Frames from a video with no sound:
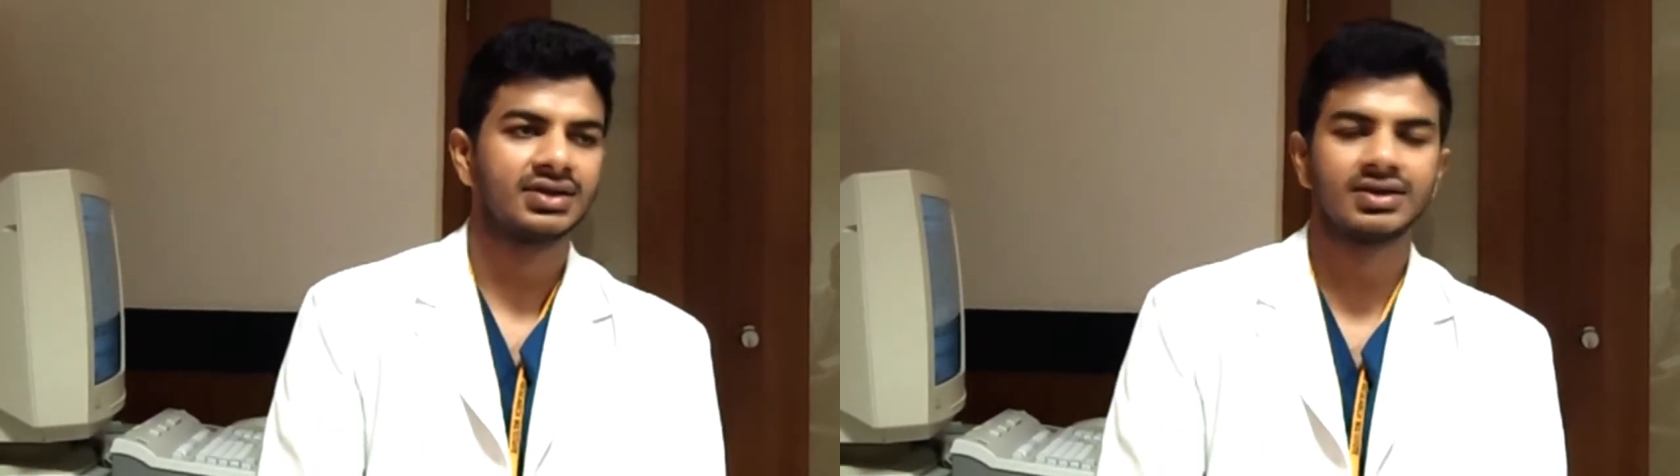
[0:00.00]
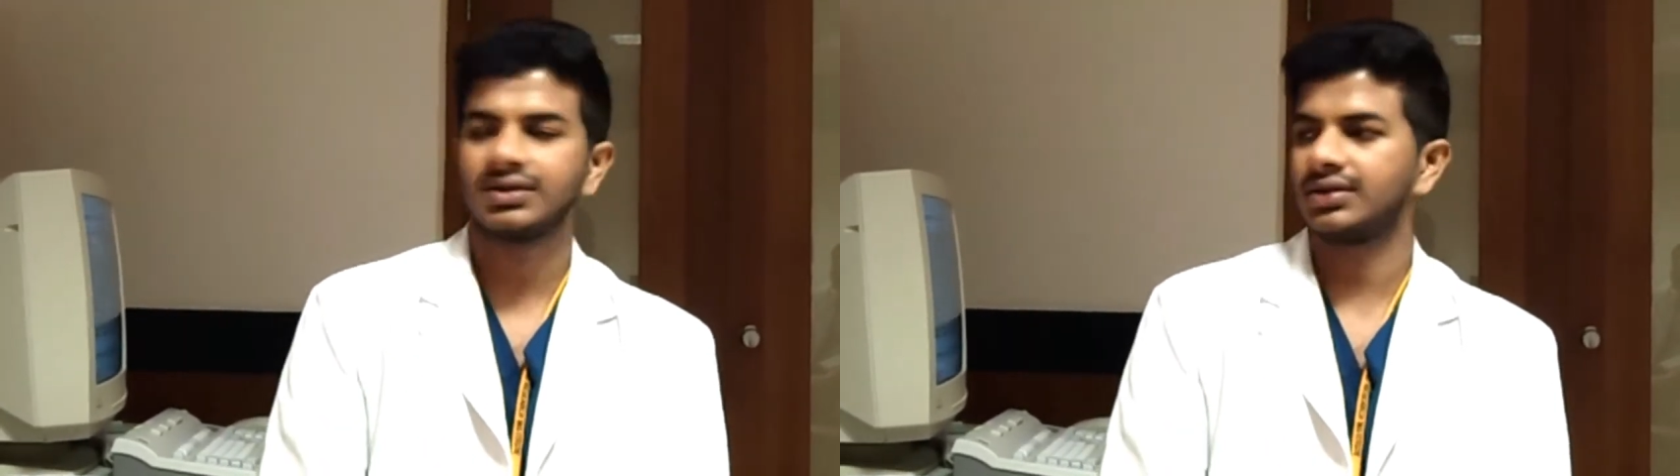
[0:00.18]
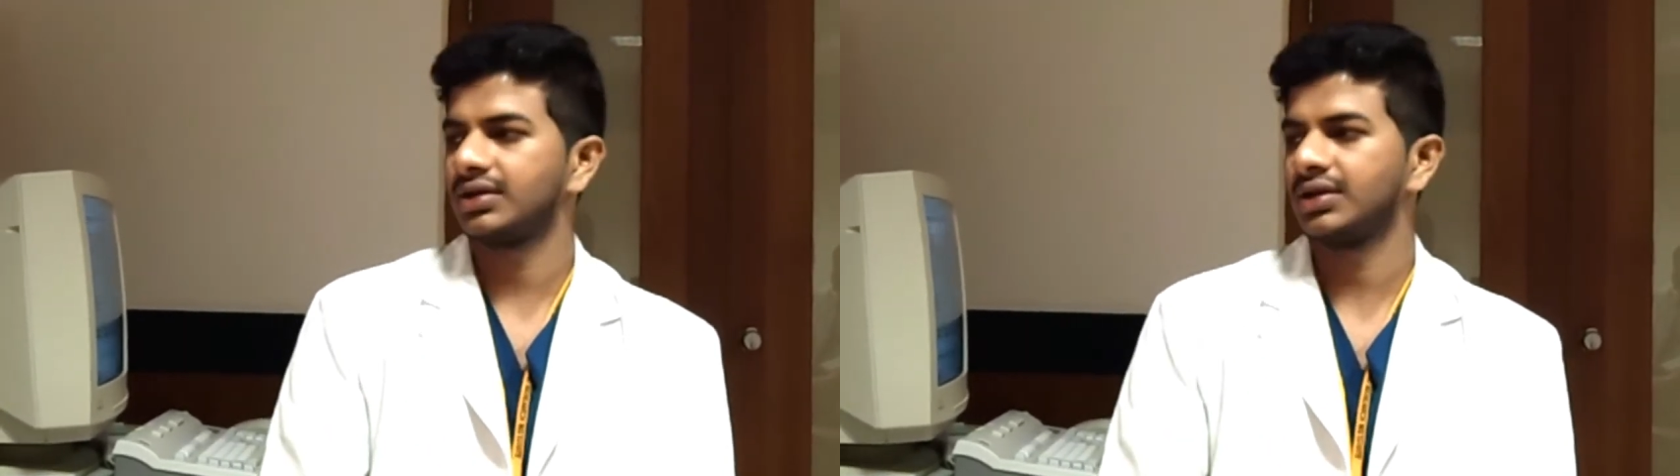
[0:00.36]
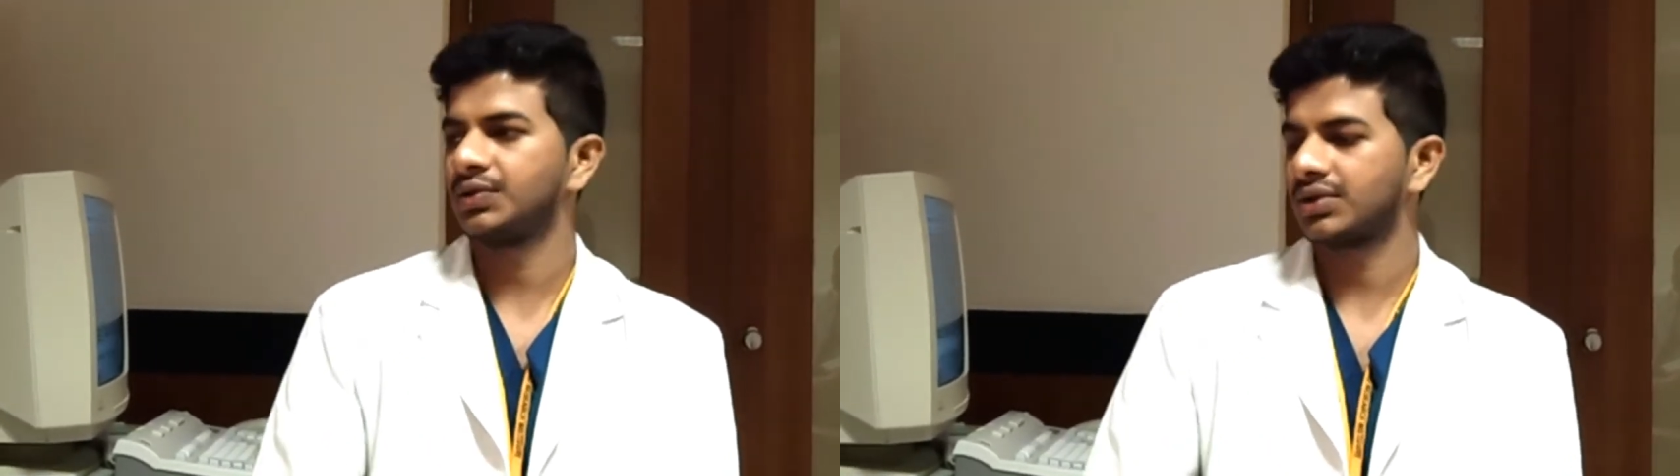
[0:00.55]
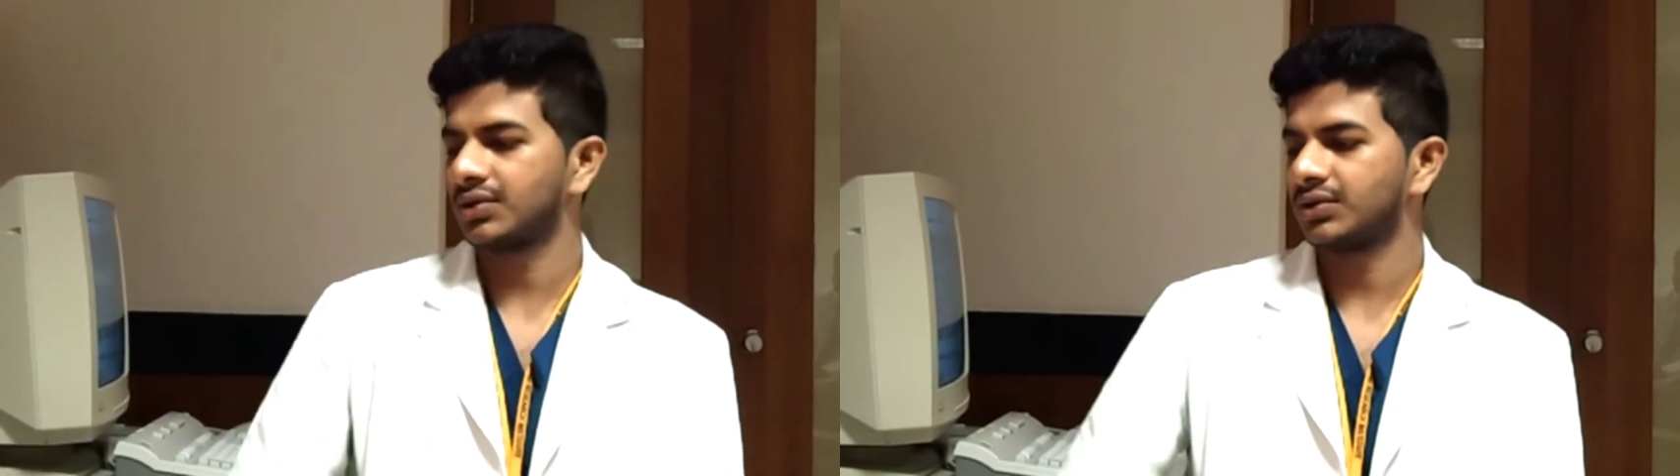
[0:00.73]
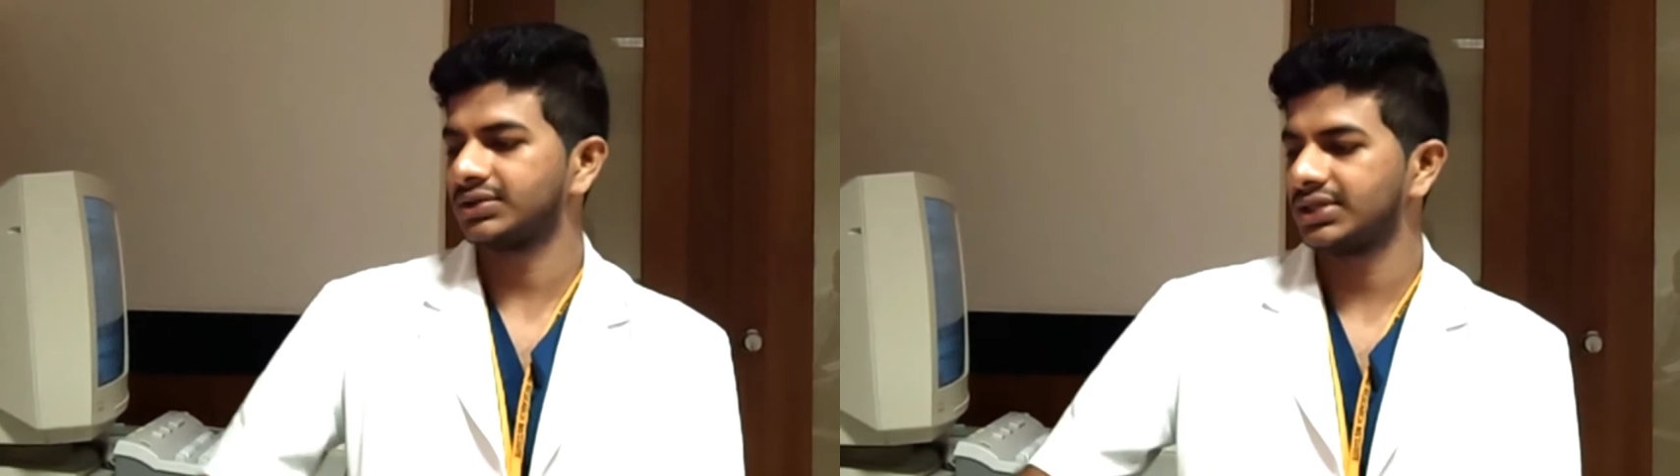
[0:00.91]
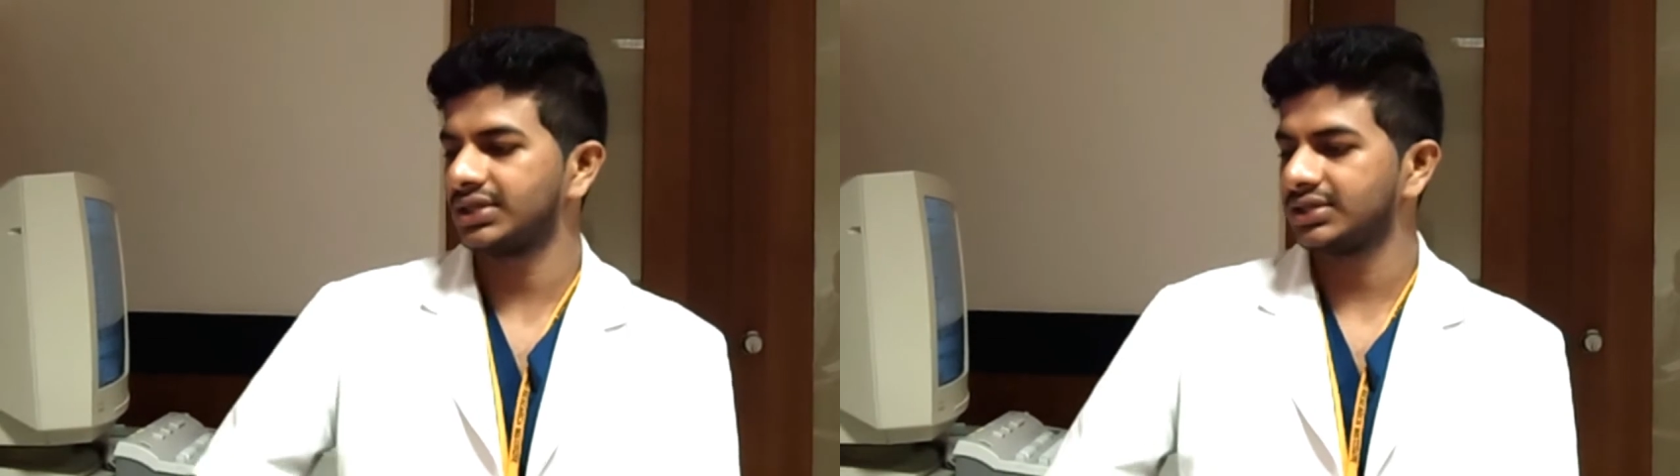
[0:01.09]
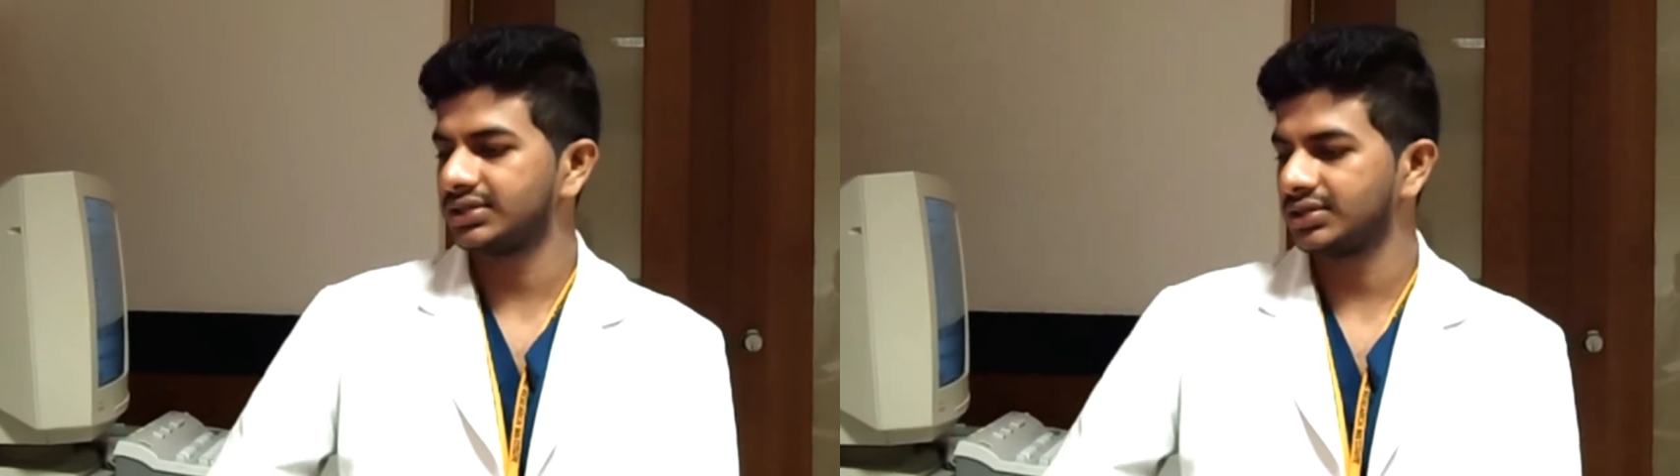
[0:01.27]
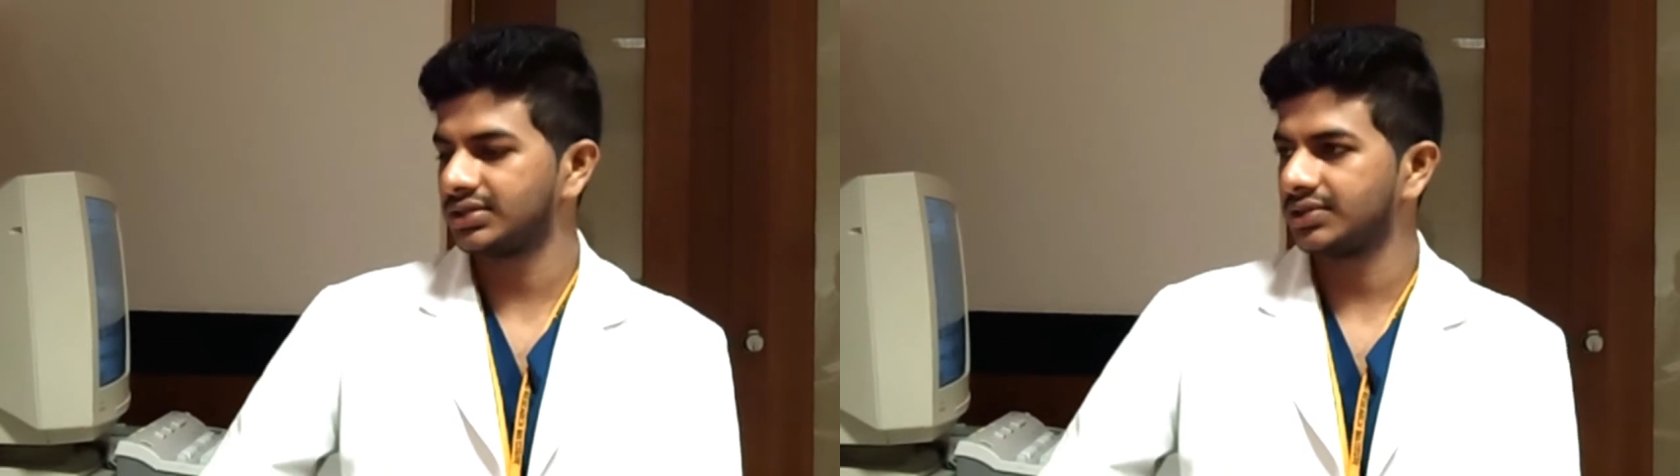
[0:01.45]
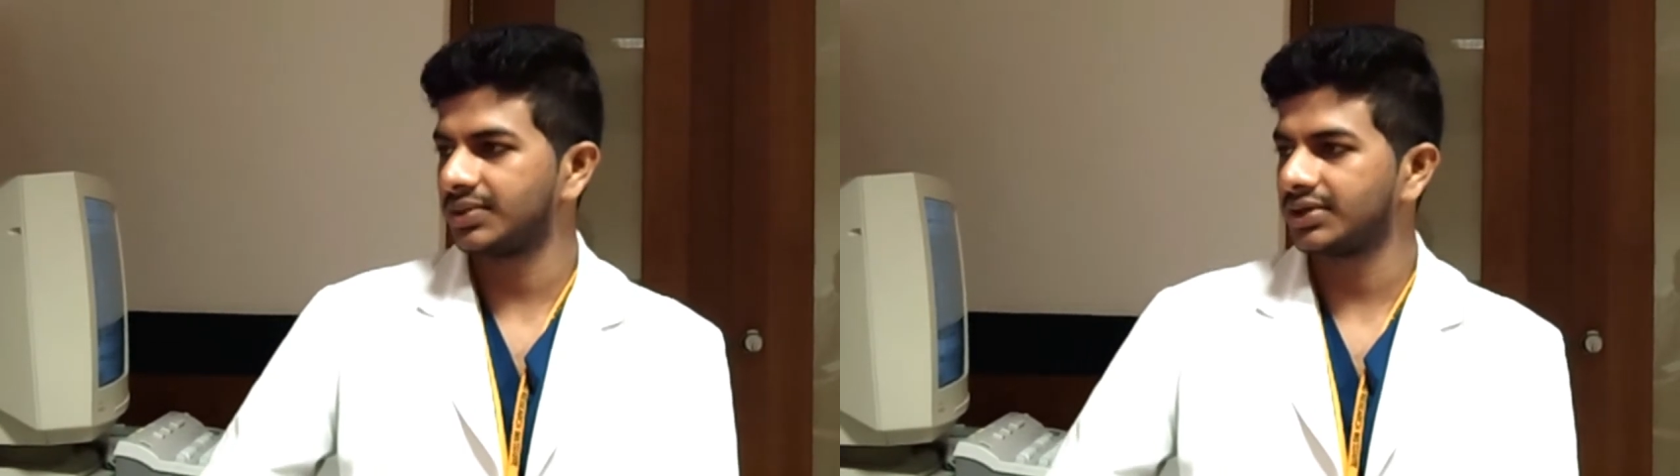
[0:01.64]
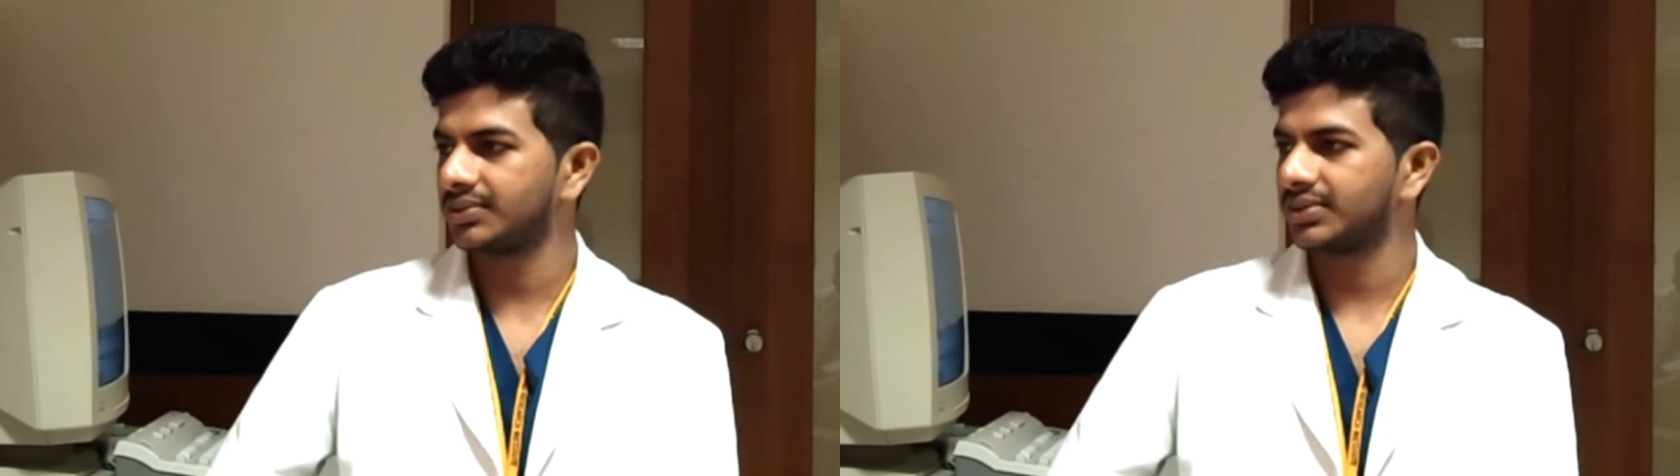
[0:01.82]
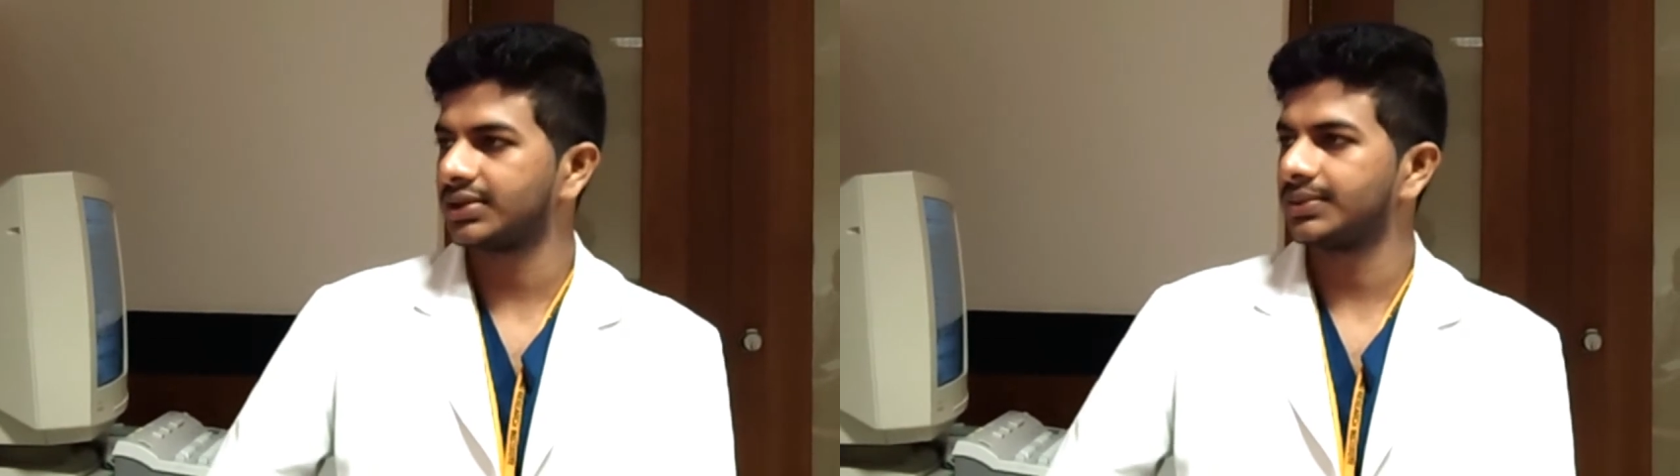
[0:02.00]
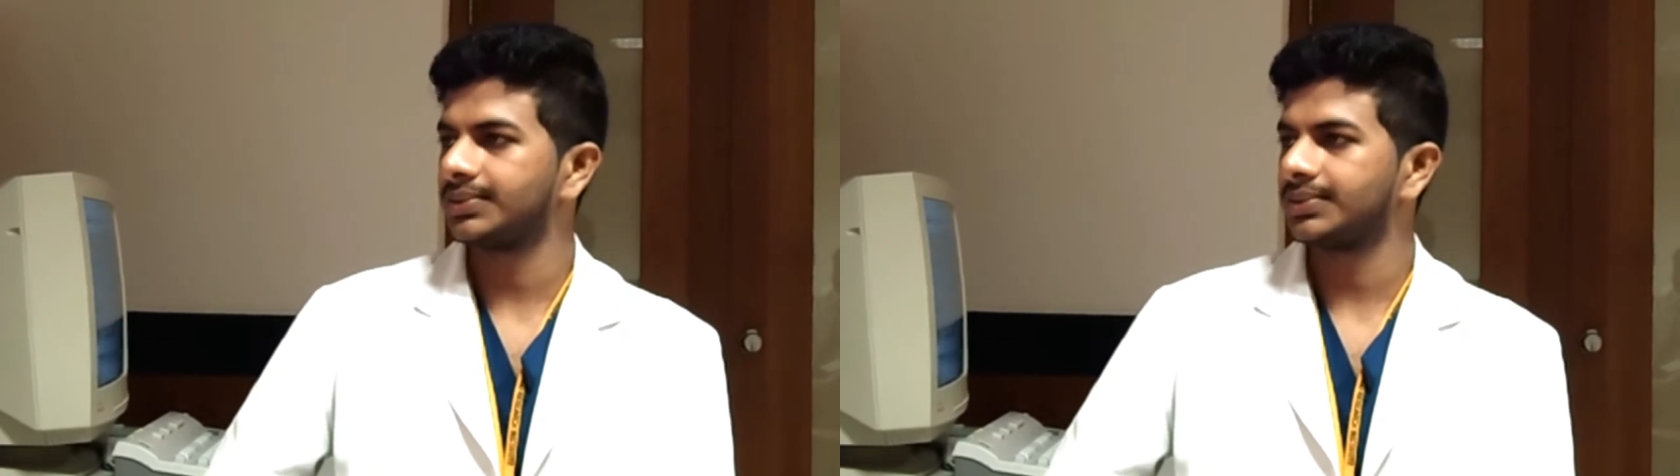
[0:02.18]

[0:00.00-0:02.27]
and it won't cause any symptoms.